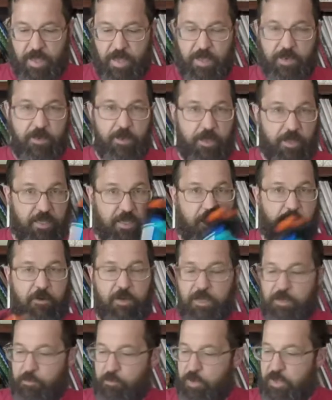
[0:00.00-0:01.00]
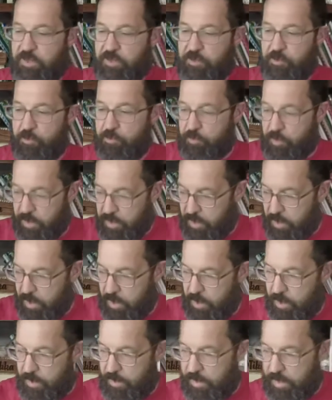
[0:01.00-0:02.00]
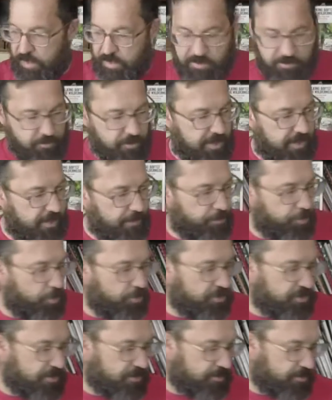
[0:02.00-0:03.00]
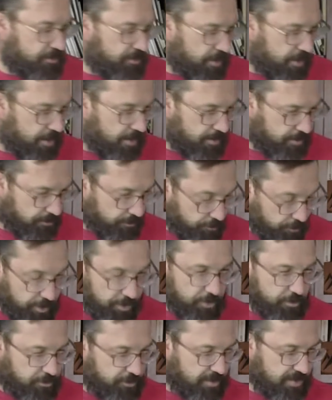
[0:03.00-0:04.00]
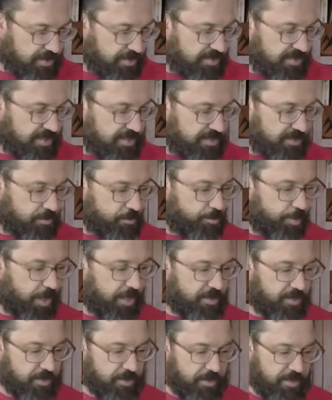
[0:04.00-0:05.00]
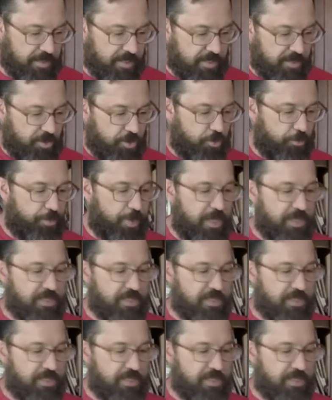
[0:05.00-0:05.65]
and uh, carry it with you as we approach real grizzly season. But the new